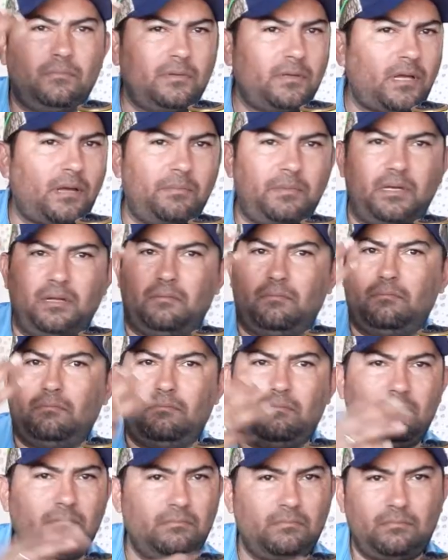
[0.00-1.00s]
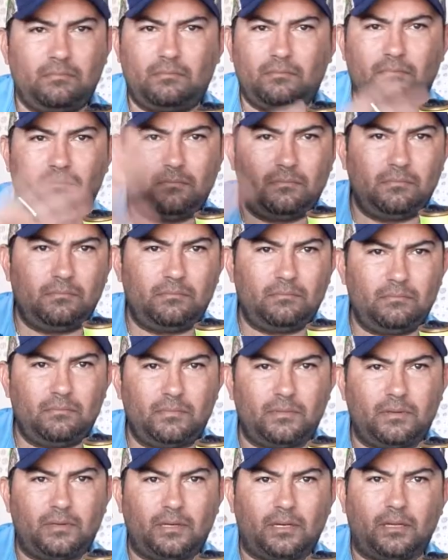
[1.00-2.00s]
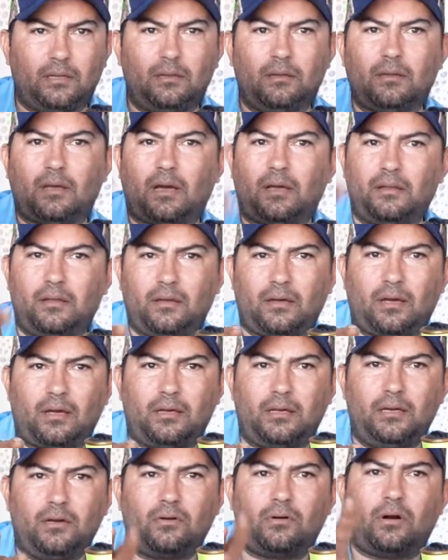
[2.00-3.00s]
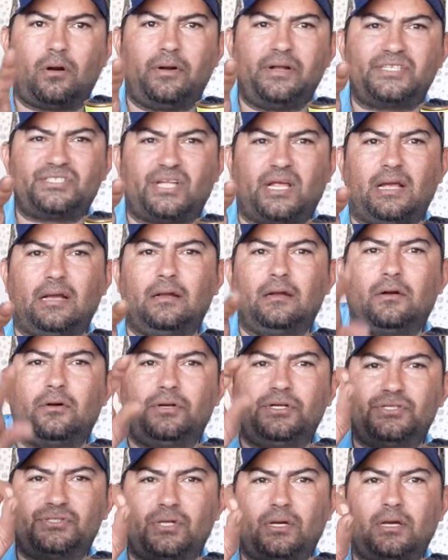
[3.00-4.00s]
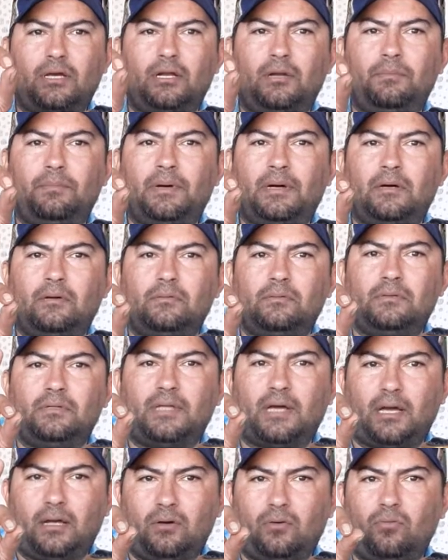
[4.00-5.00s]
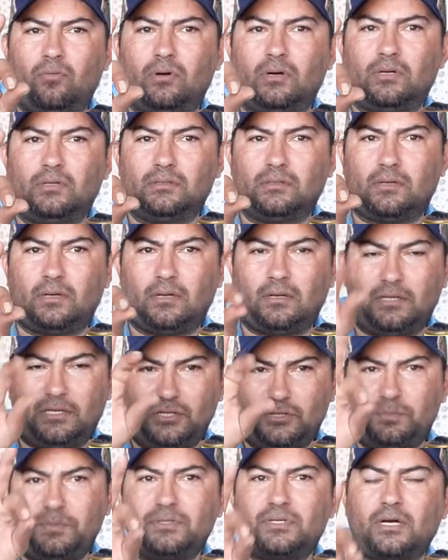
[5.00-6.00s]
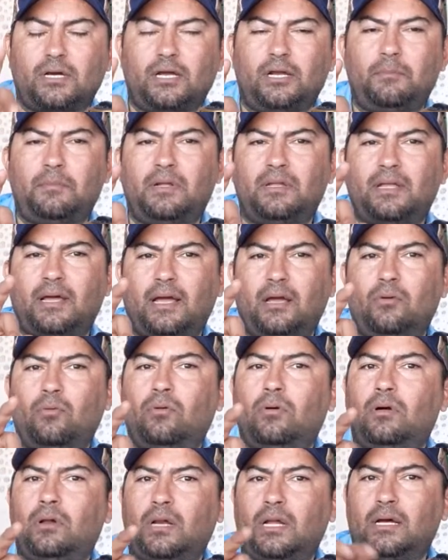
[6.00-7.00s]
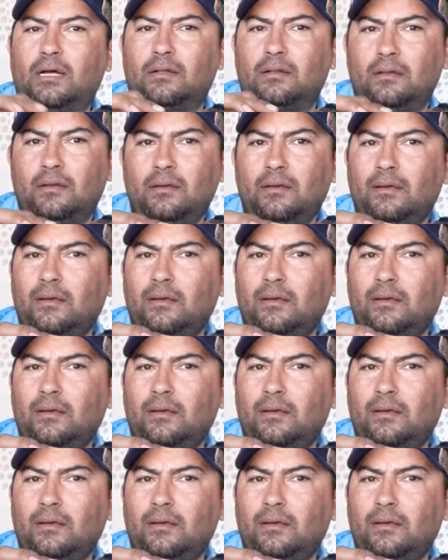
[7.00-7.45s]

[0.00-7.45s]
I mean, and I hear RX Angler, he's talking about Daiwa. He's been talking about Daiwa a lot.